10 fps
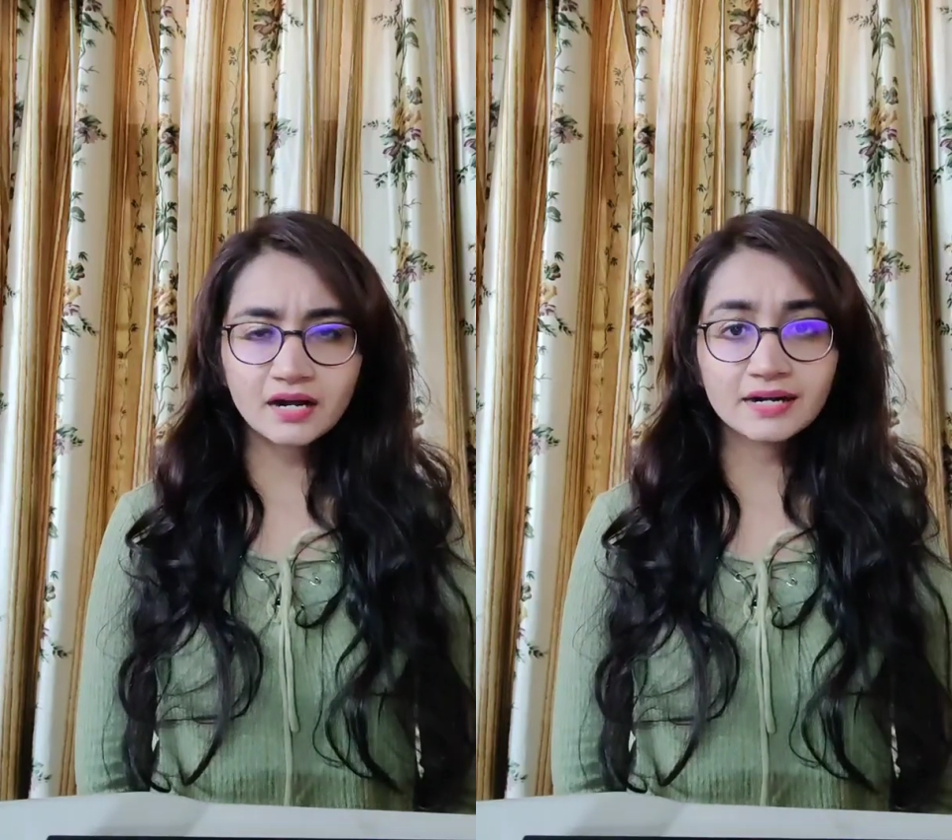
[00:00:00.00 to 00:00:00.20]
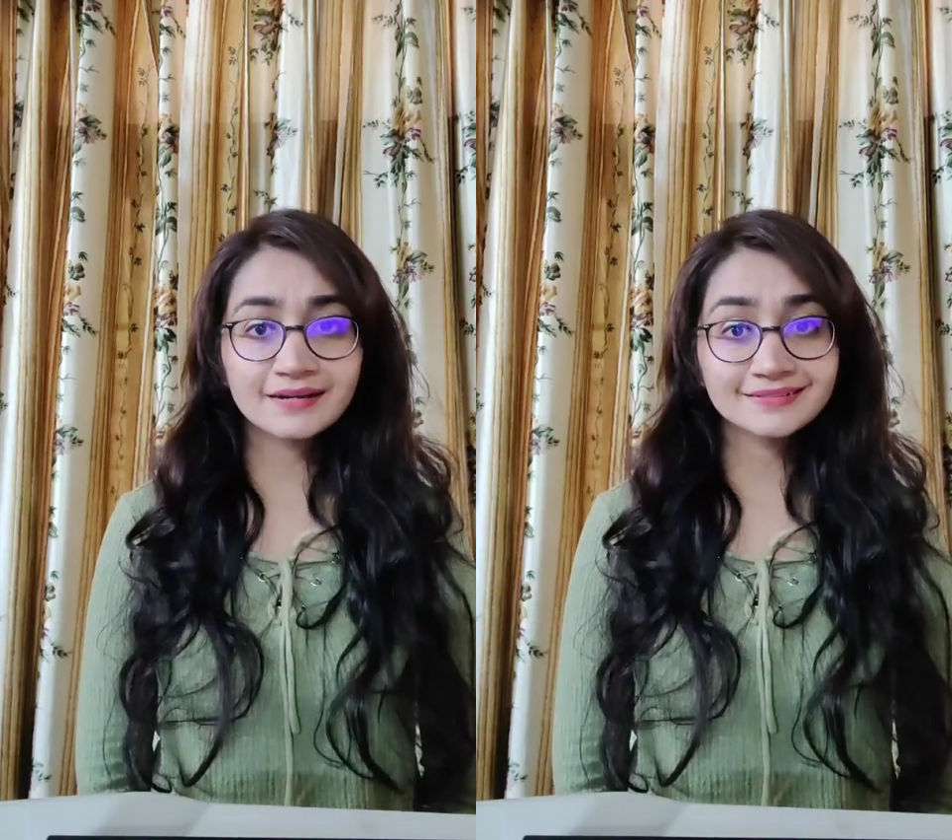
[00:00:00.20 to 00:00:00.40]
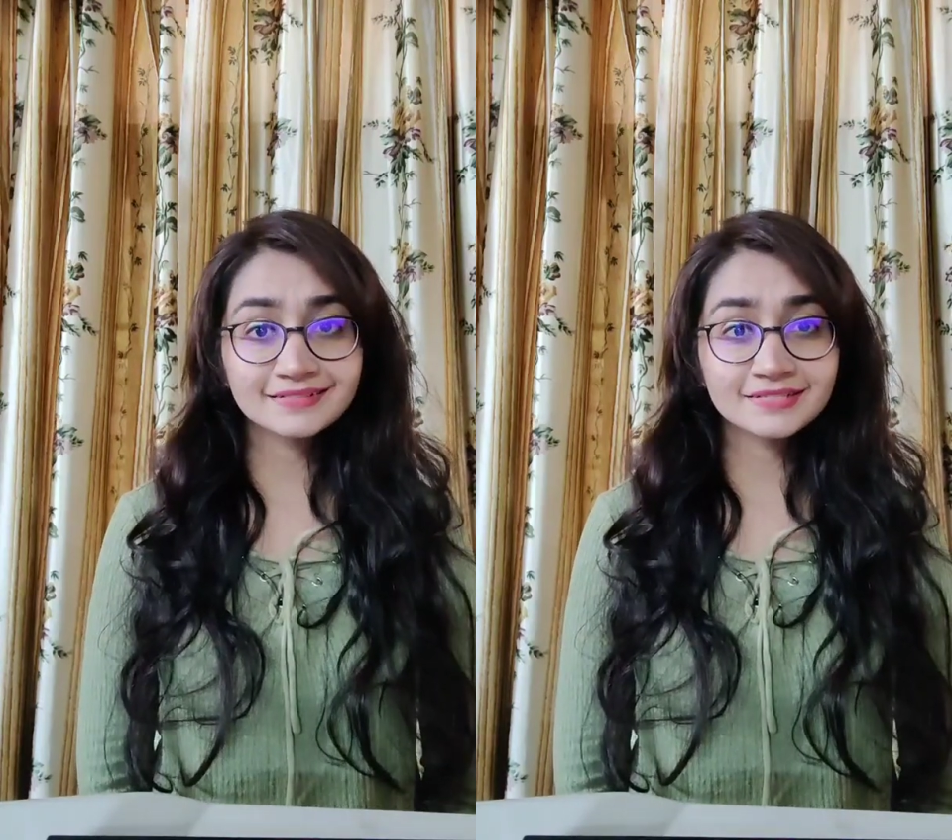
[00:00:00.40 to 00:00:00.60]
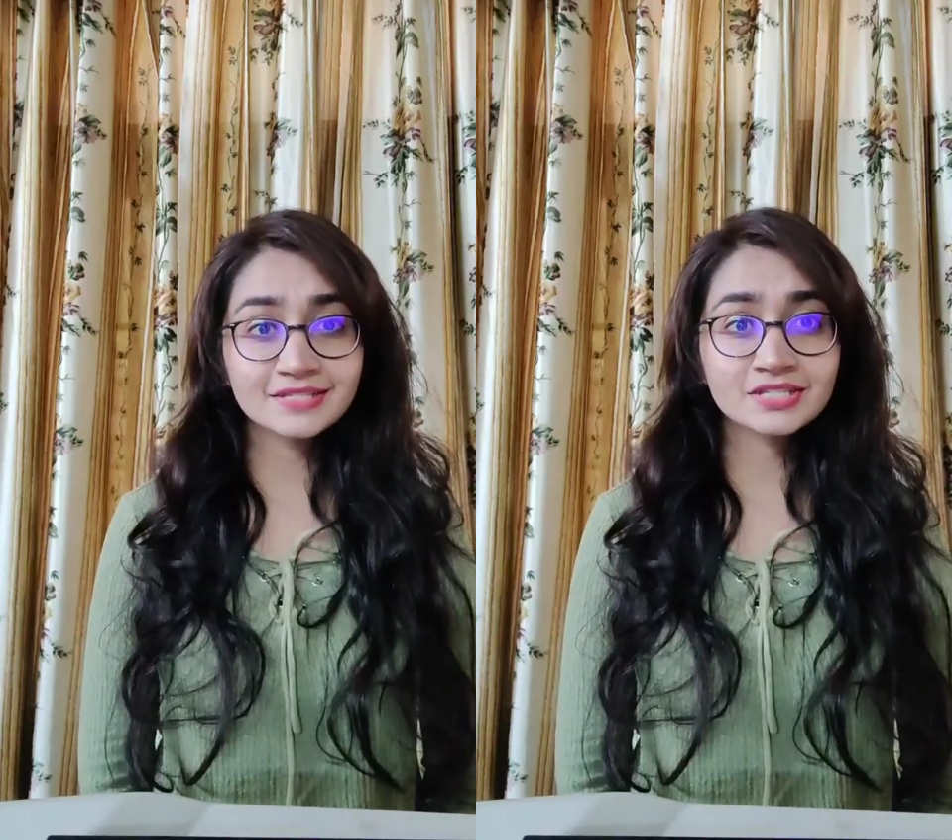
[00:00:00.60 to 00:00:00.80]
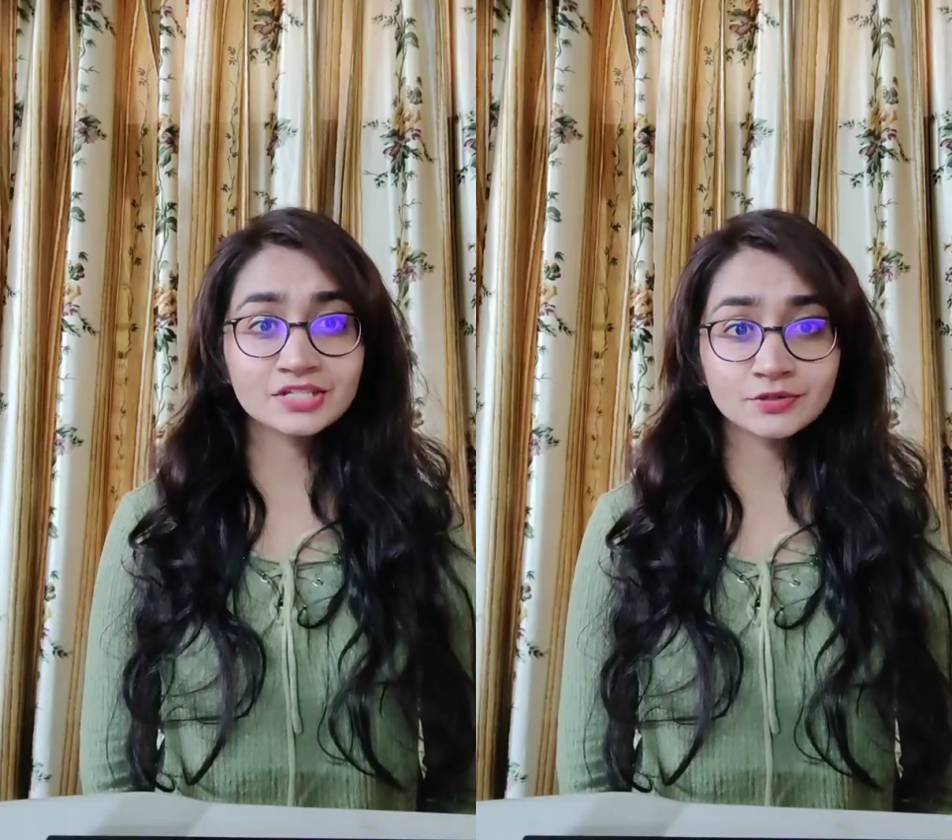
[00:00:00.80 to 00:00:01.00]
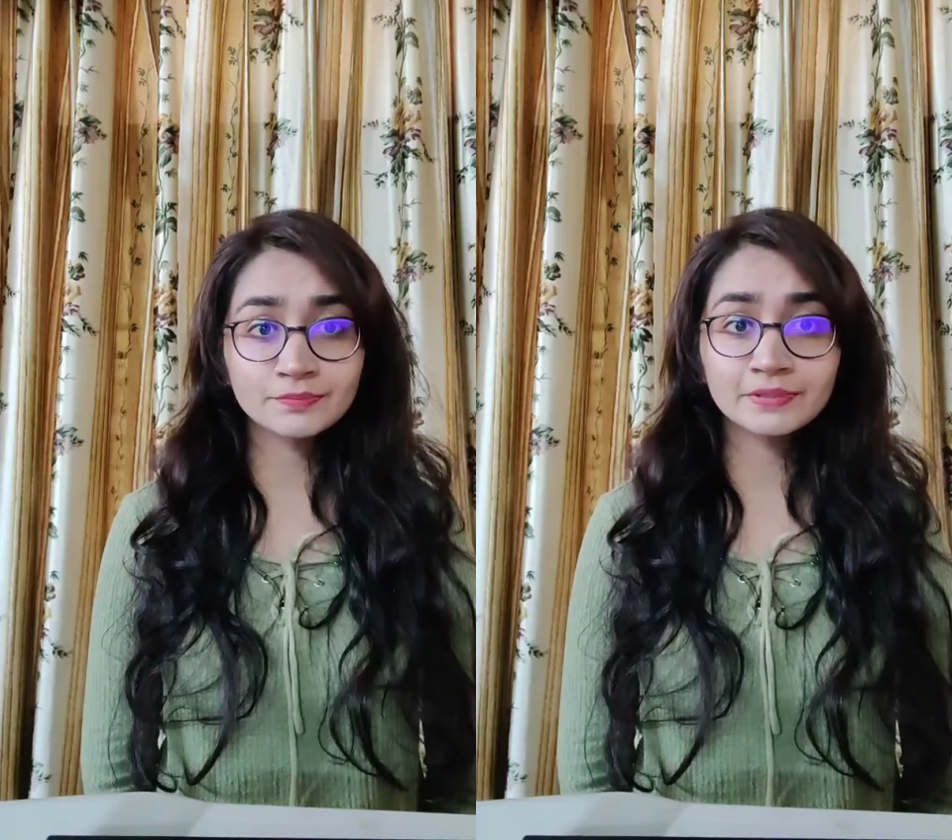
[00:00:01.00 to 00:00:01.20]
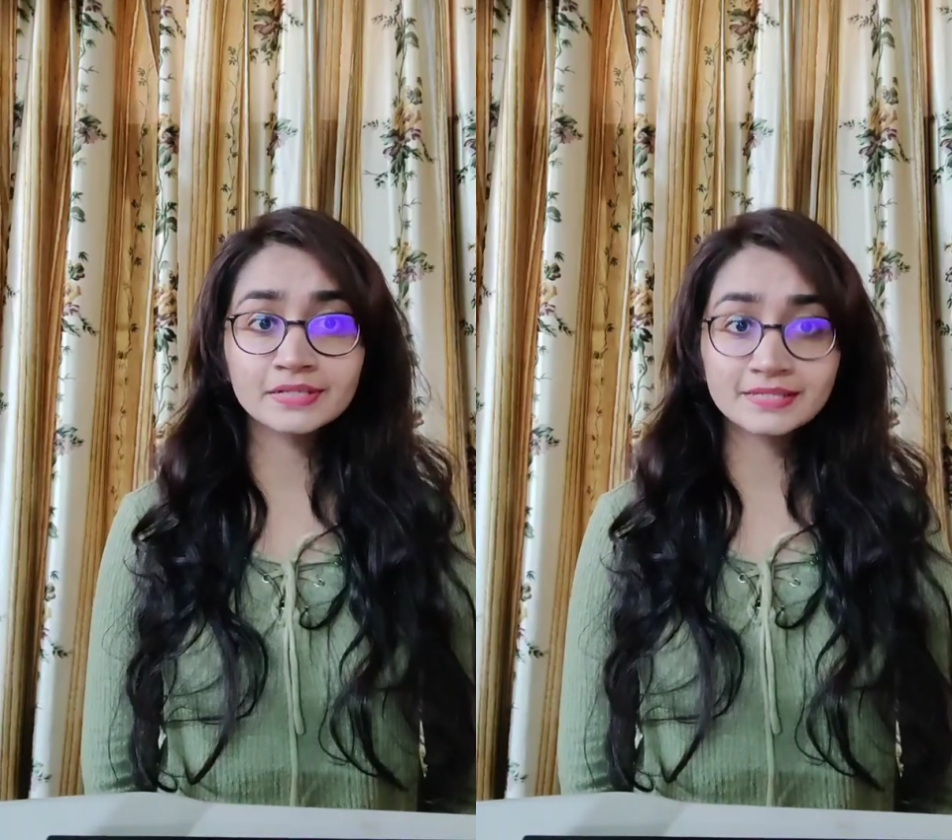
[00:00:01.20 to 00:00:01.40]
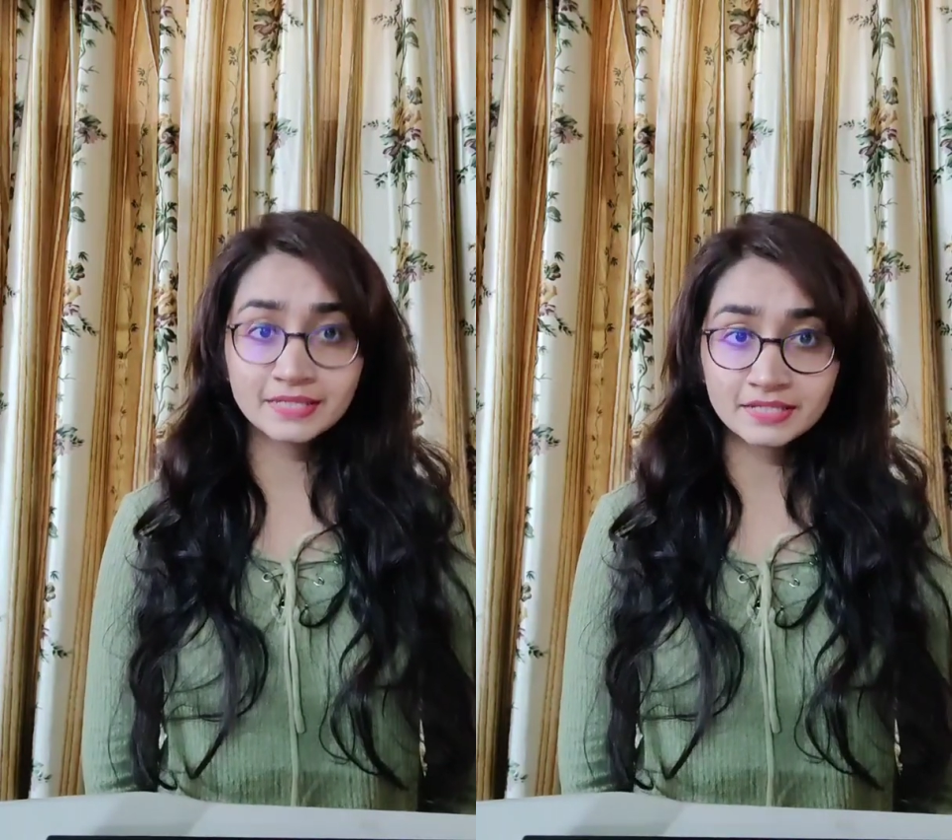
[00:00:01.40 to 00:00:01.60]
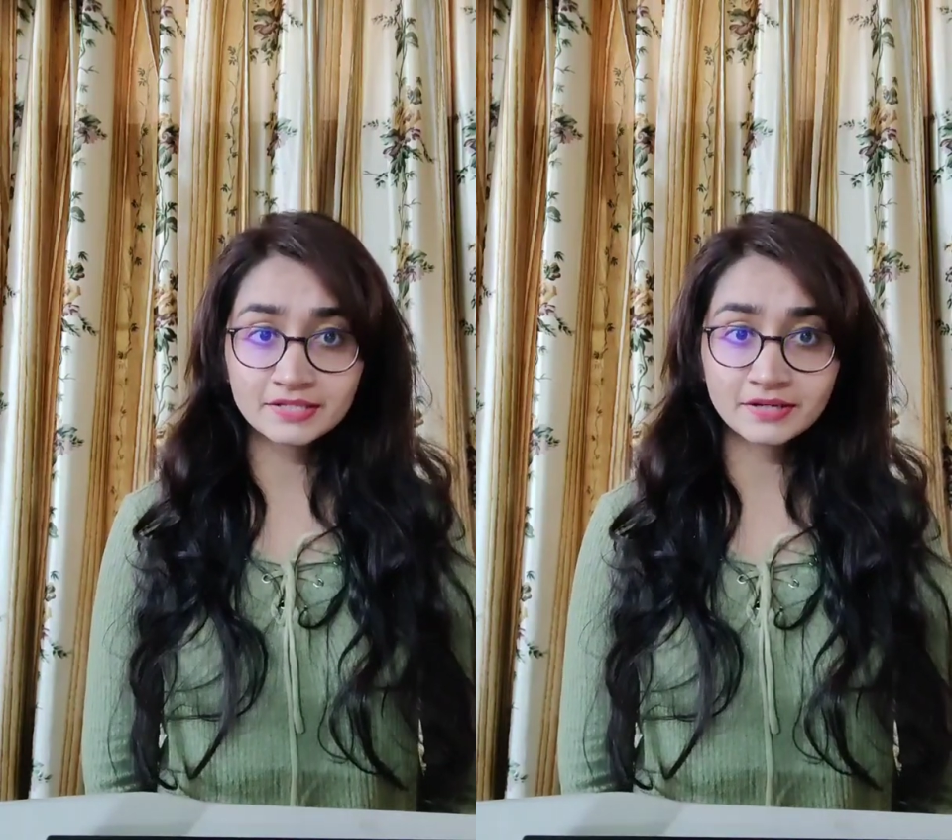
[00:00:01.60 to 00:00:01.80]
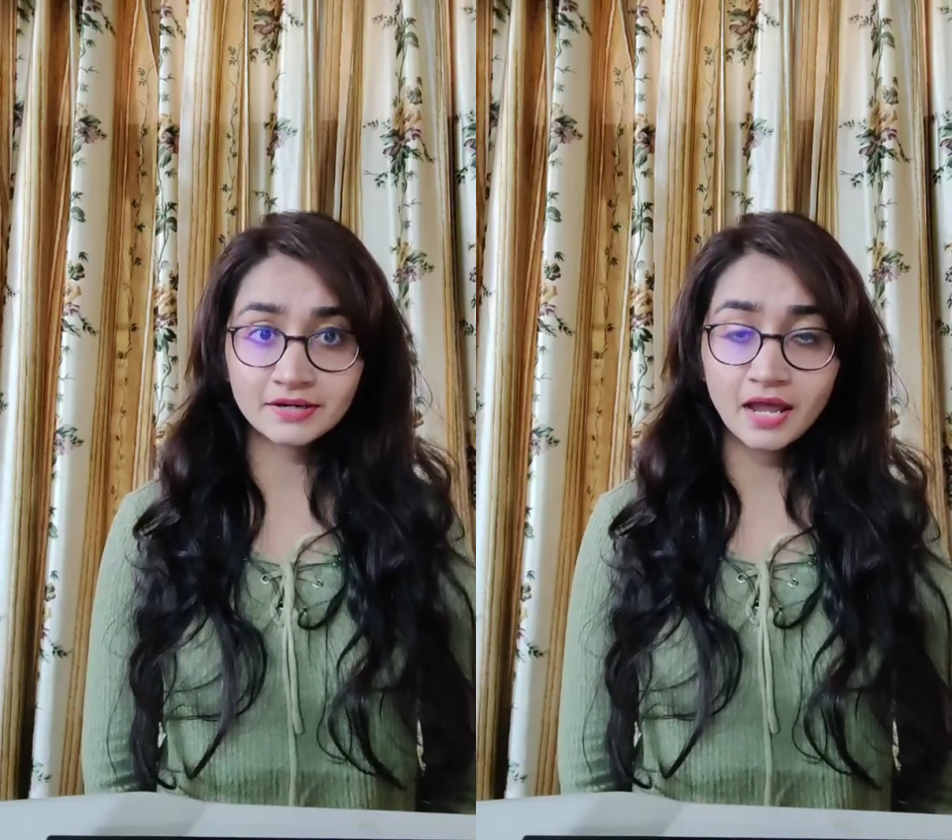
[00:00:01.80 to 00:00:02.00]
her little stupid
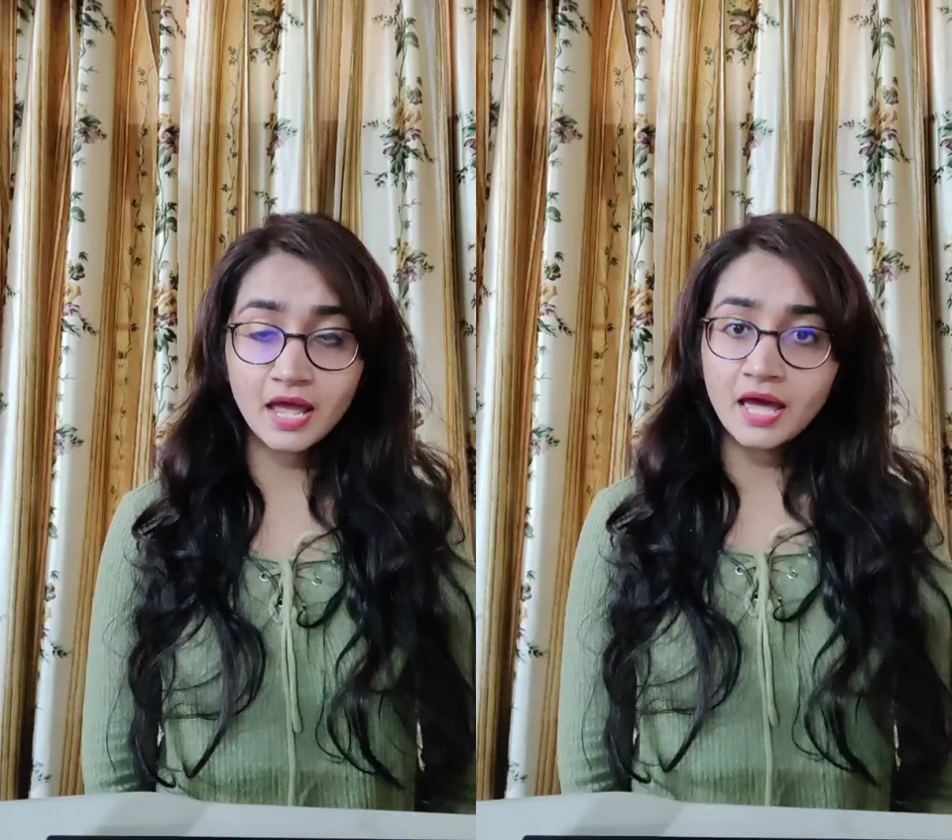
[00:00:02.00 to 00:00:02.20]
sister,